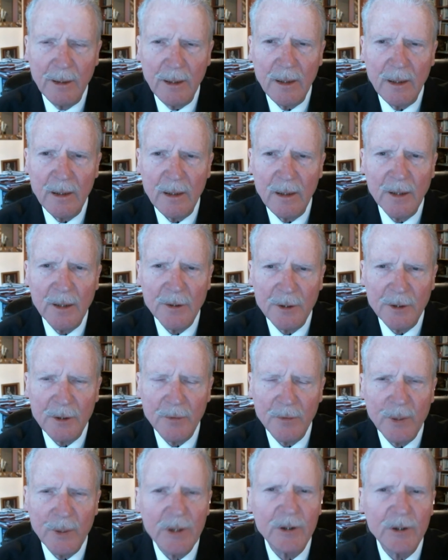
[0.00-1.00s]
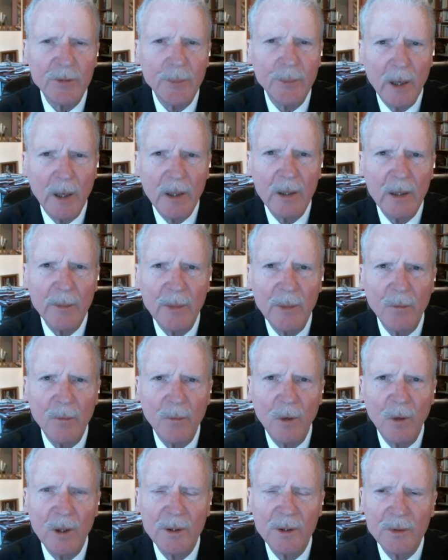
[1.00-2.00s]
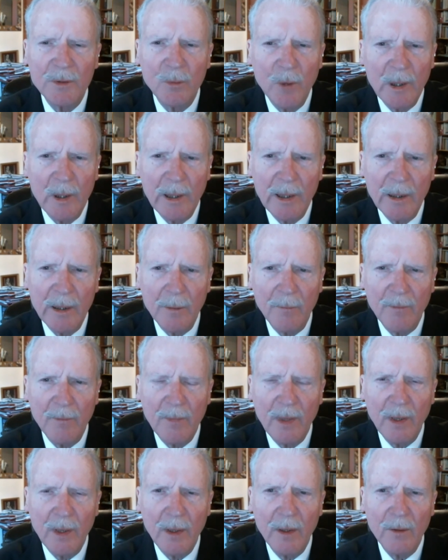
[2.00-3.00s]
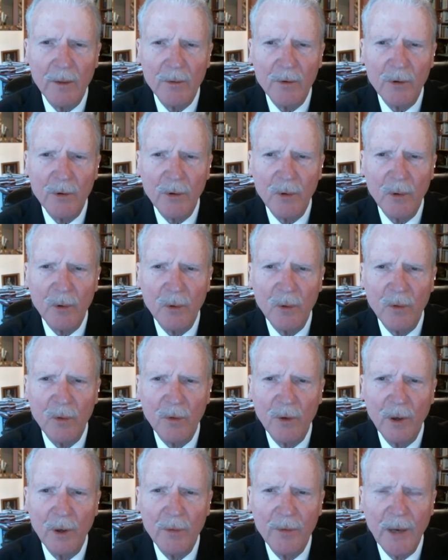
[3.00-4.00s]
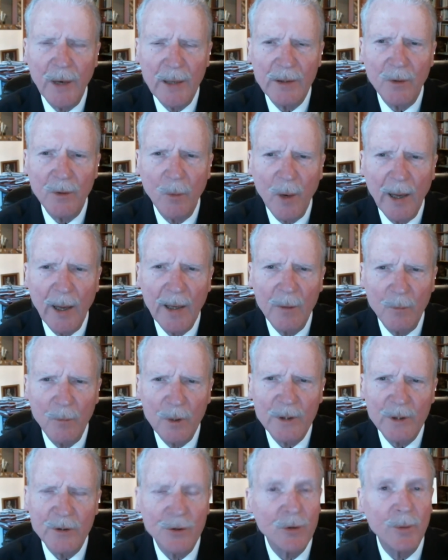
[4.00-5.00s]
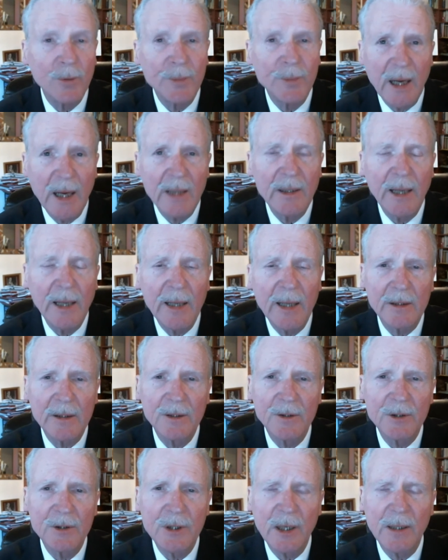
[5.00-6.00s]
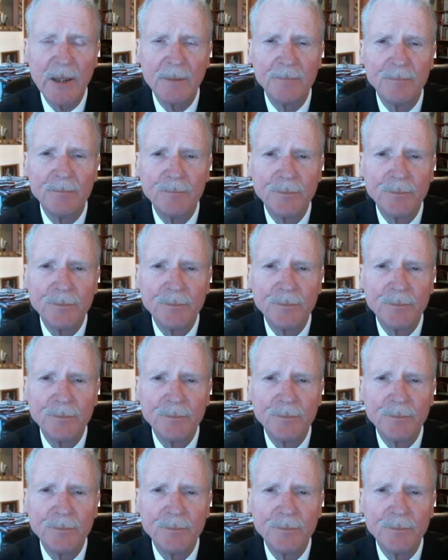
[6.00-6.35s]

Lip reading: And unless the British Parliament was willing to find a way in which to obtain that consent,